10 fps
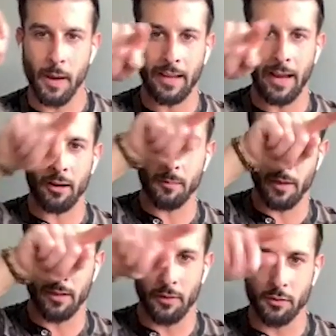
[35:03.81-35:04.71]
How can
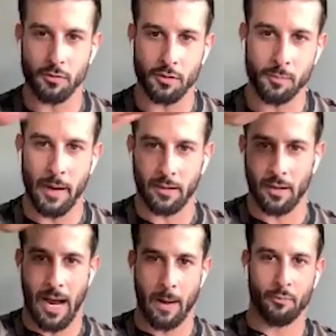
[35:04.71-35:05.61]
individuals expect to
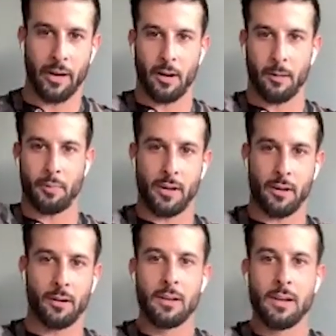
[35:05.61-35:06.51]
operate up
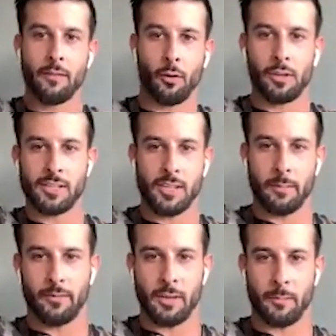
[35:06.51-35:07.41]
here if only some
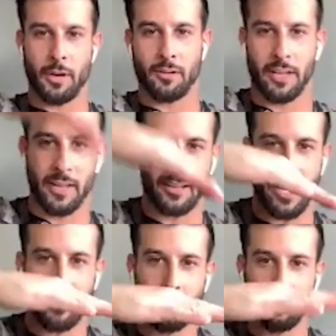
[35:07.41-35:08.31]
of it's up here and then they
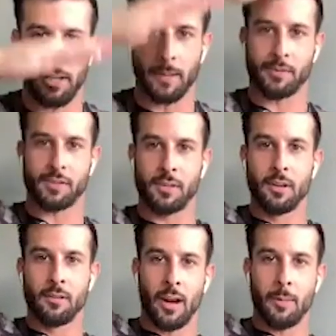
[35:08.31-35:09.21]
take little dips?
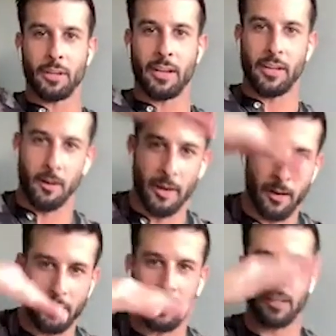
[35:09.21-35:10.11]
right? Yep. But then they come back up
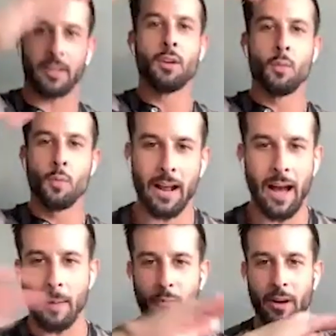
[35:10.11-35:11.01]
and then they say, we got to
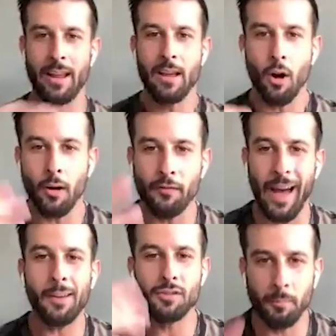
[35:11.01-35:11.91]
operate. Our
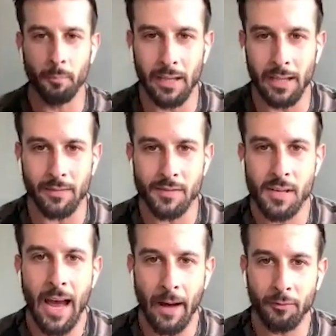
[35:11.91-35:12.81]
values and beliefs
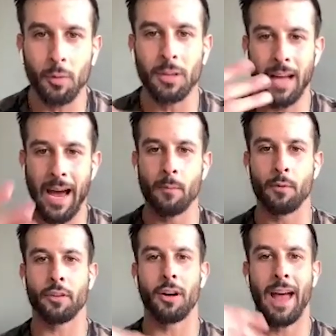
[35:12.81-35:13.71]
have to align with
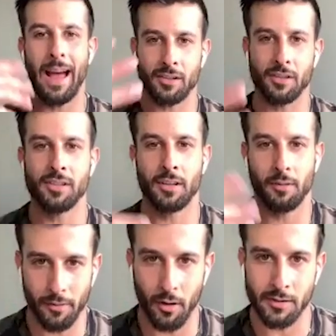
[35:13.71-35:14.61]
our actions and our
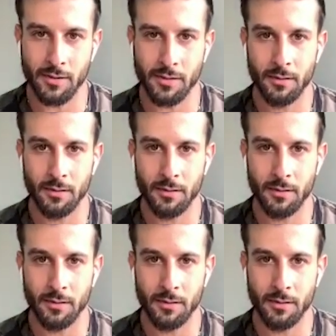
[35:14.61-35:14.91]
thoughts.